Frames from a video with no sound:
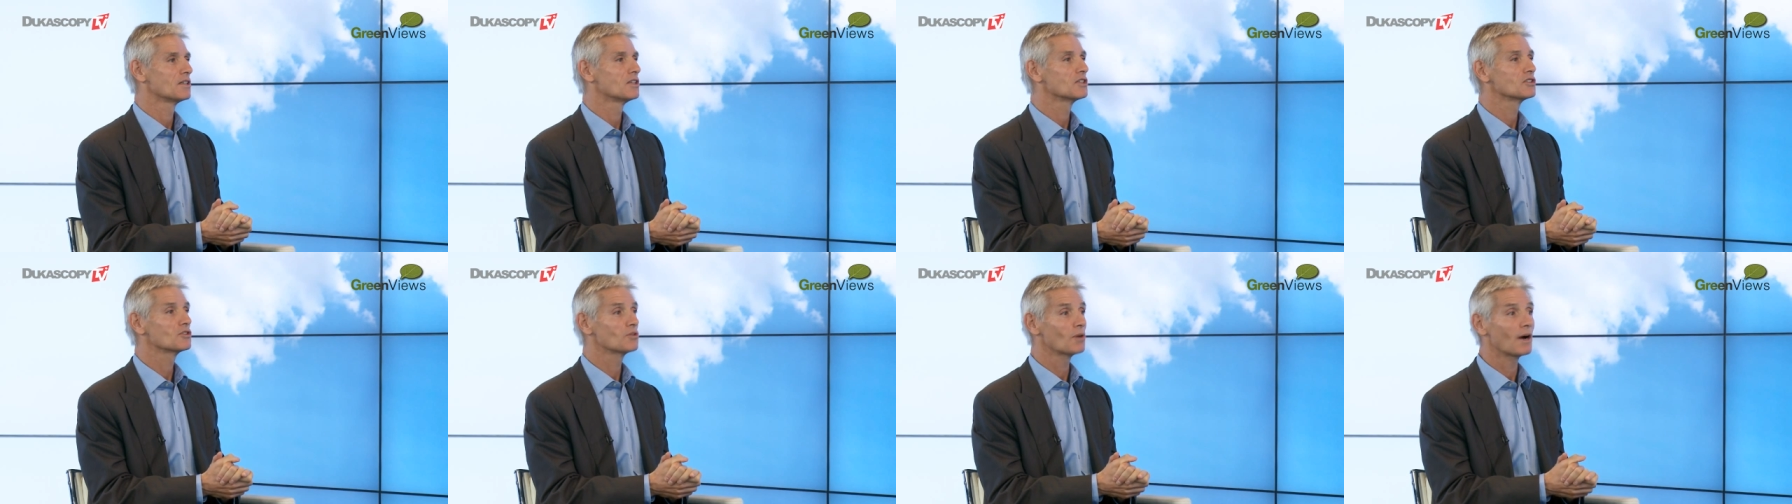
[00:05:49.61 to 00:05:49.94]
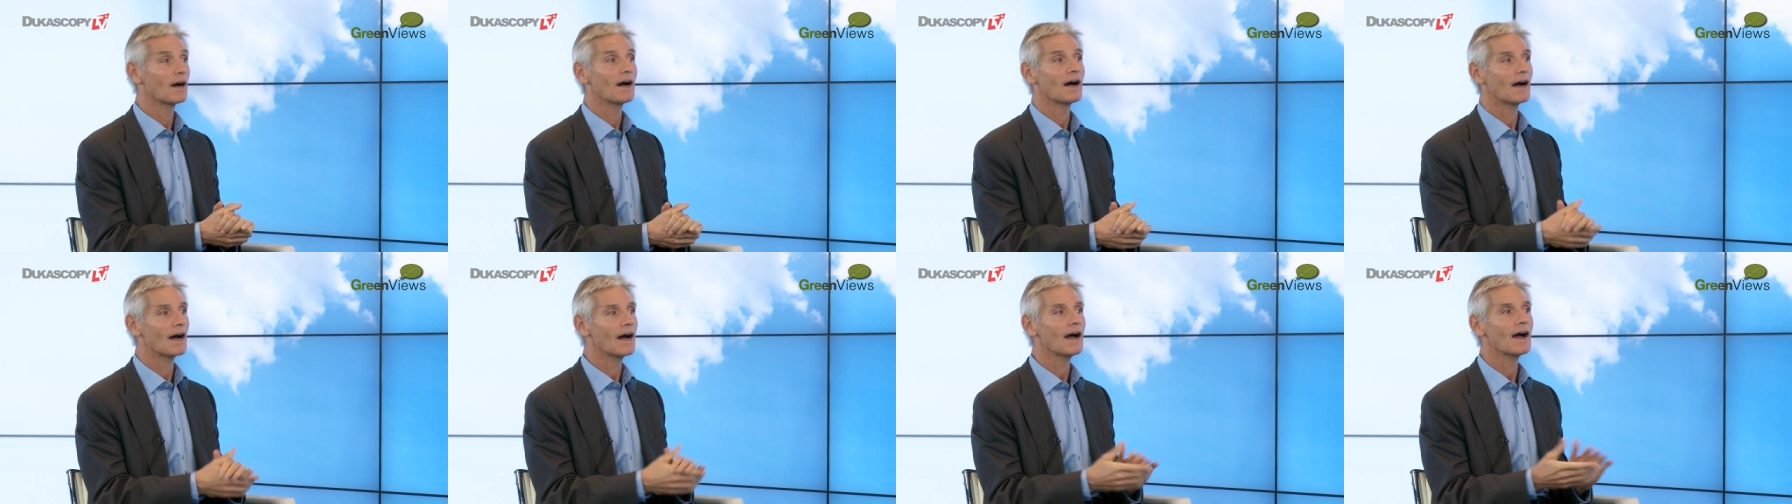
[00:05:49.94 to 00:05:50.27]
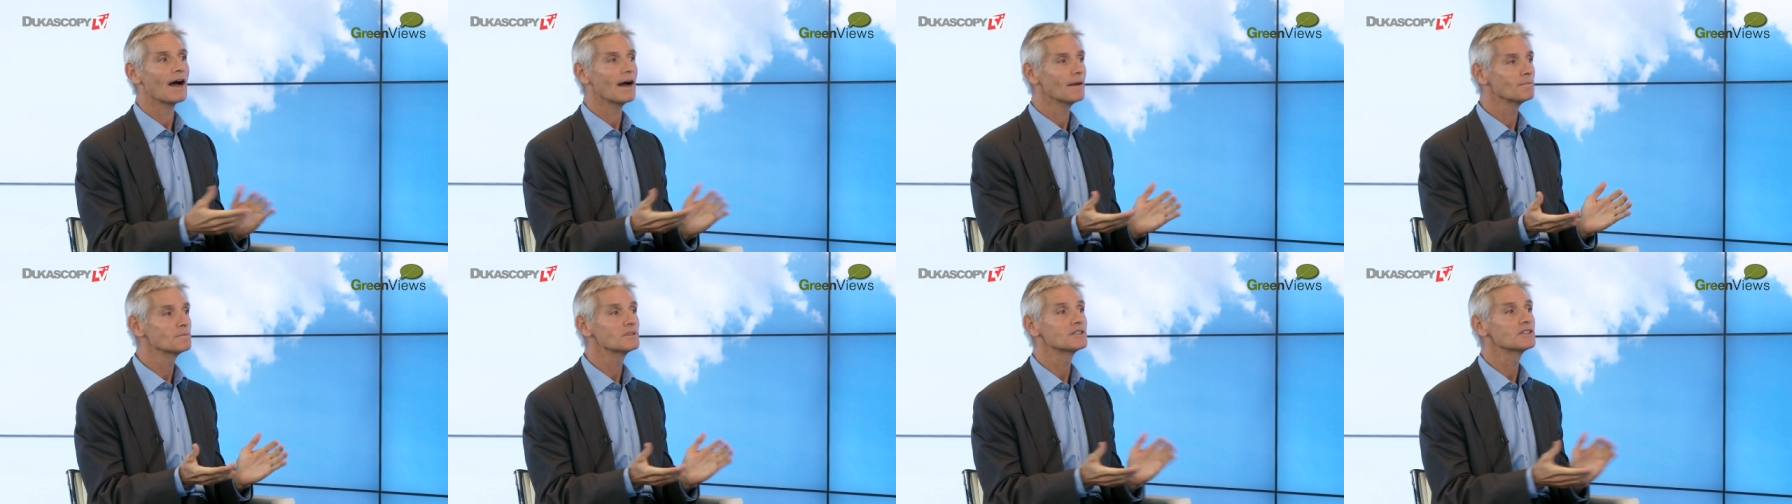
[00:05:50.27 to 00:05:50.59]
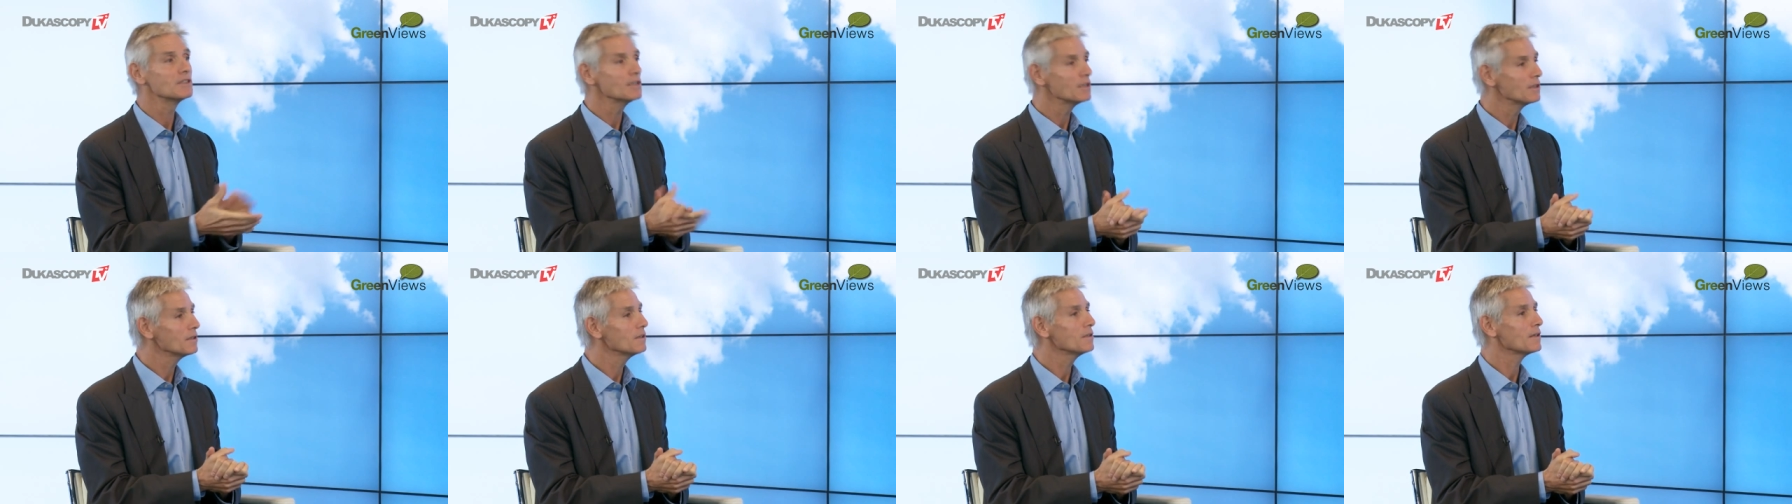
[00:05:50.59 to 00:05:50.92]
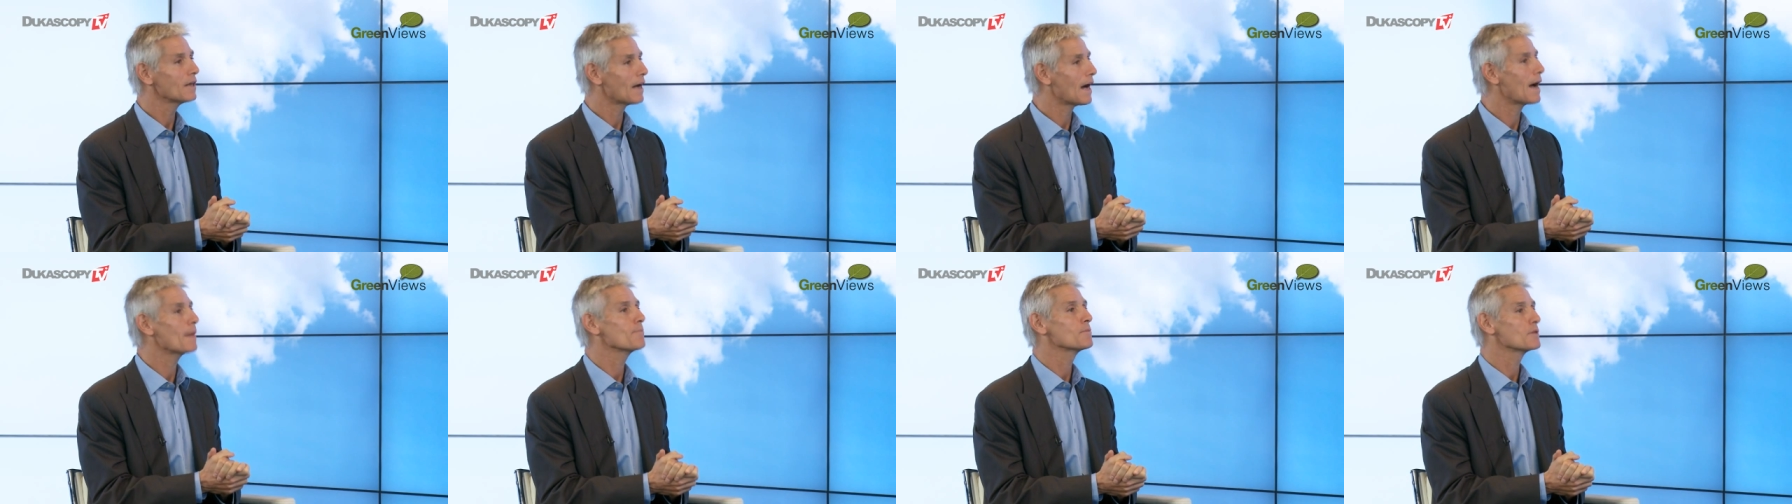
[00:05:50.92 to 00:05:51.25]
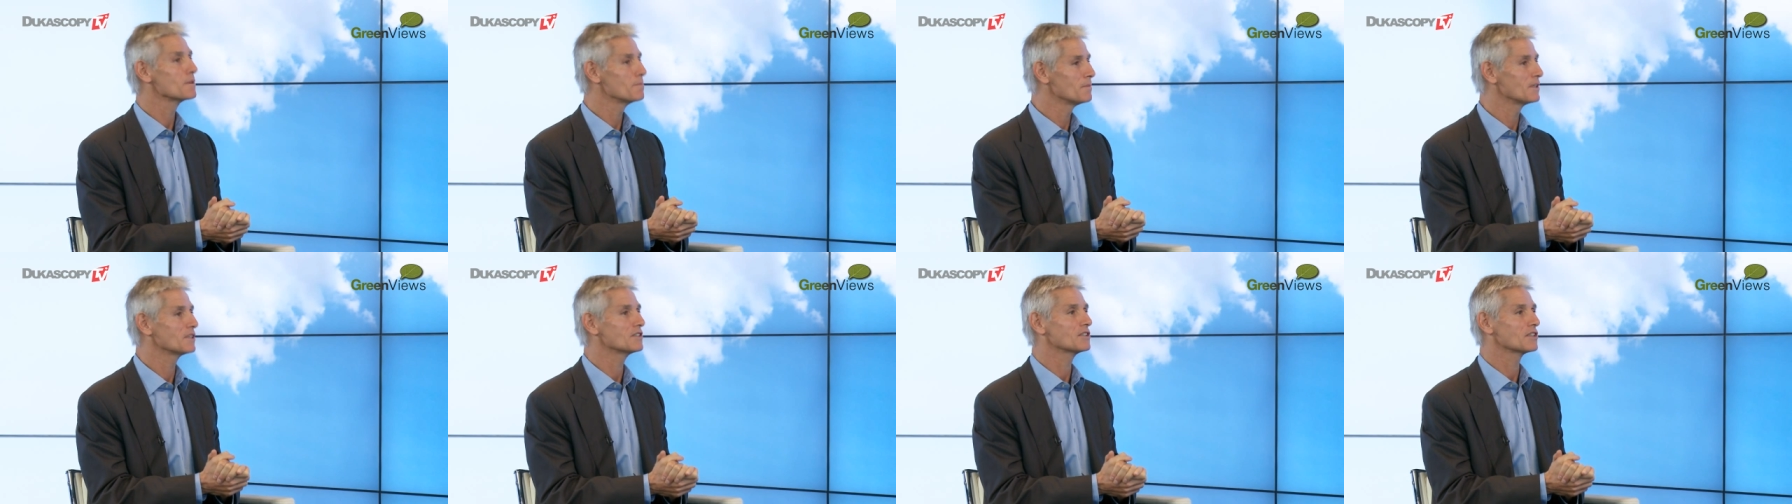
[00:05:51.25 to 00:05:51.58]
So I, I'm still
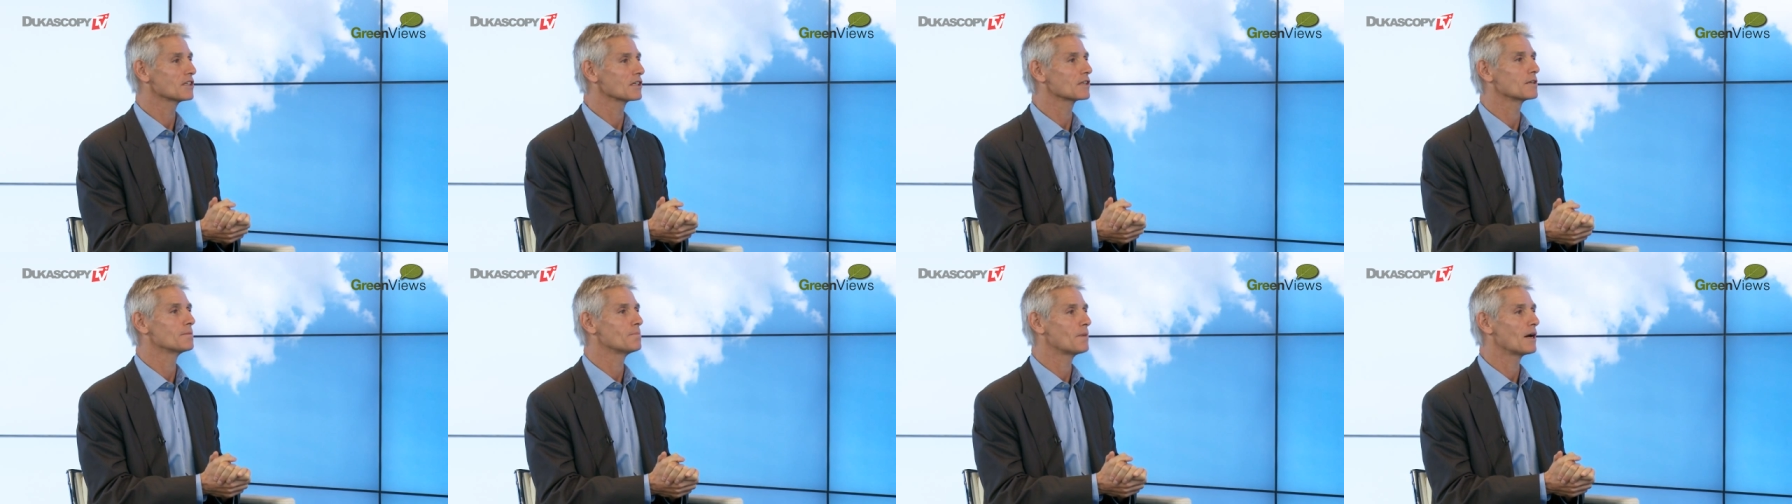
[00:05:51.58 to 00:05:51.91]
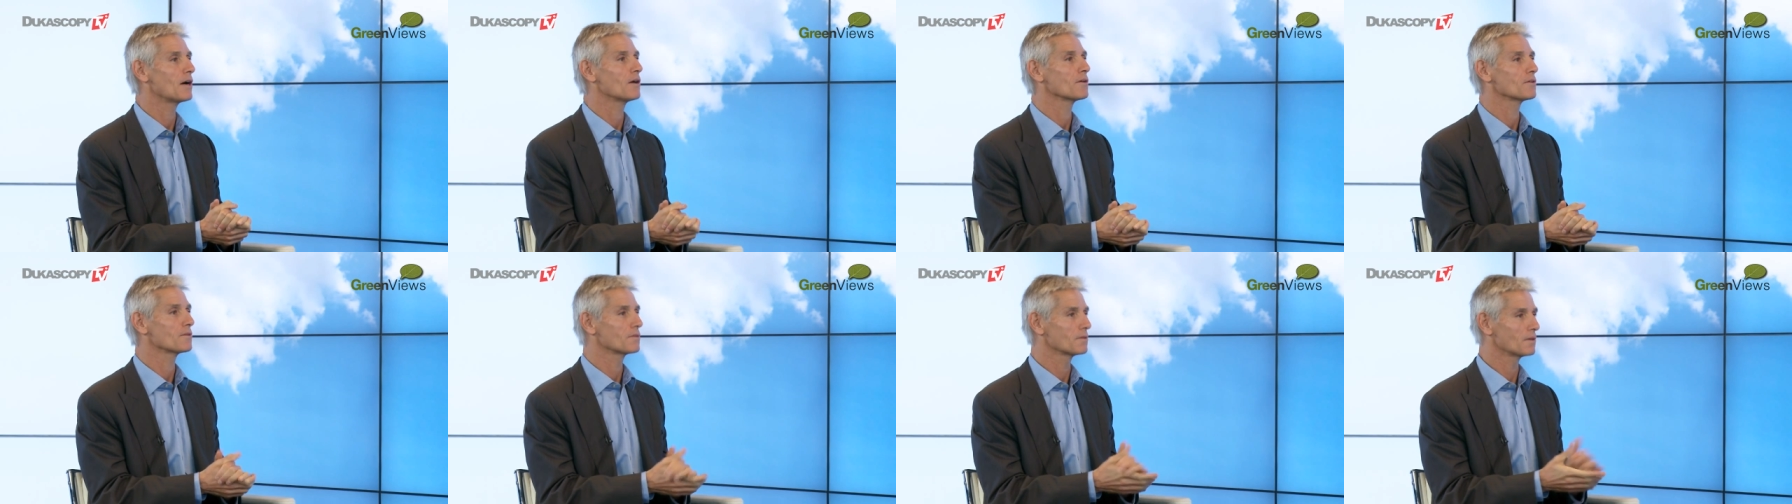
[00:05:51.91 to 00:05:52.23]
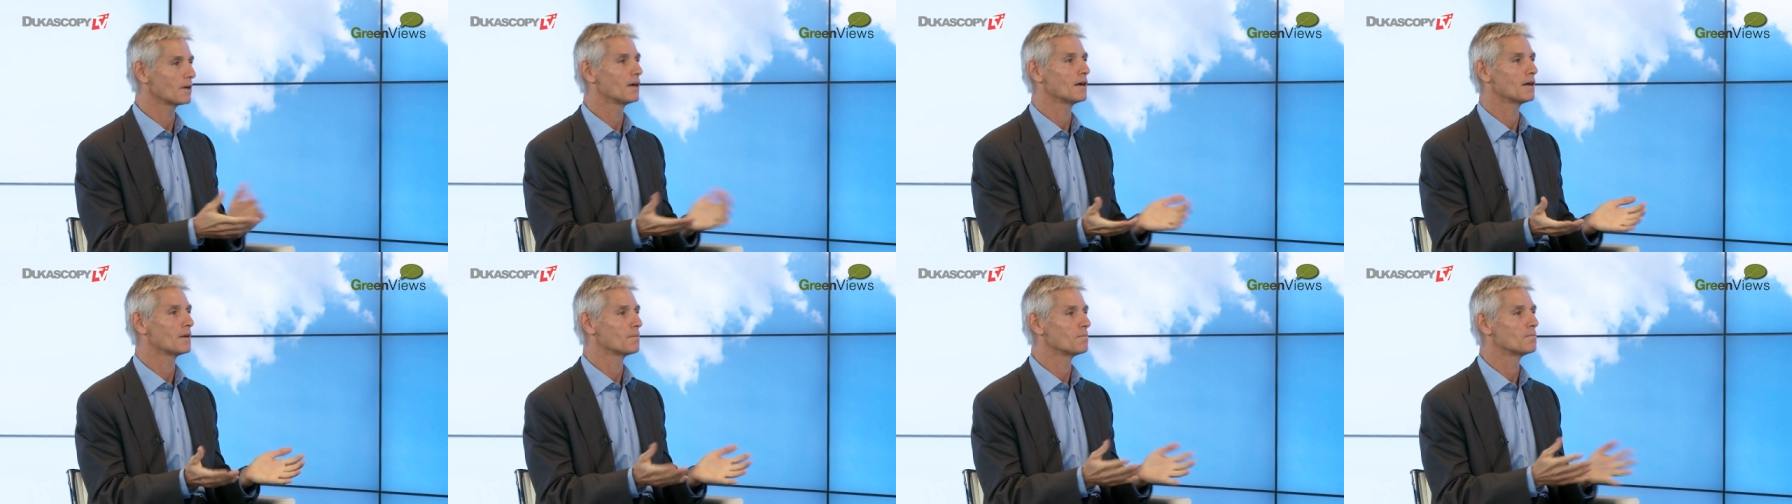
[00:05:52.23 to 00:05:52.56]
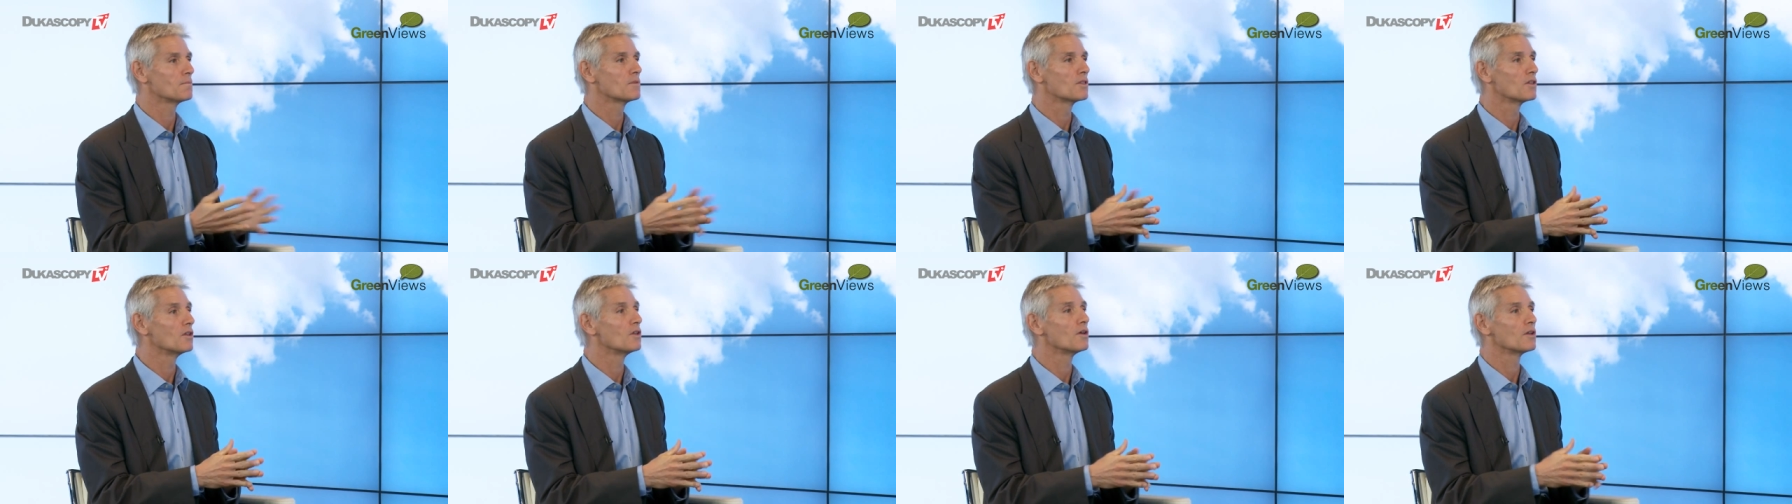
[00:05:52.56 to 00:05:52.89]
optimistic about um,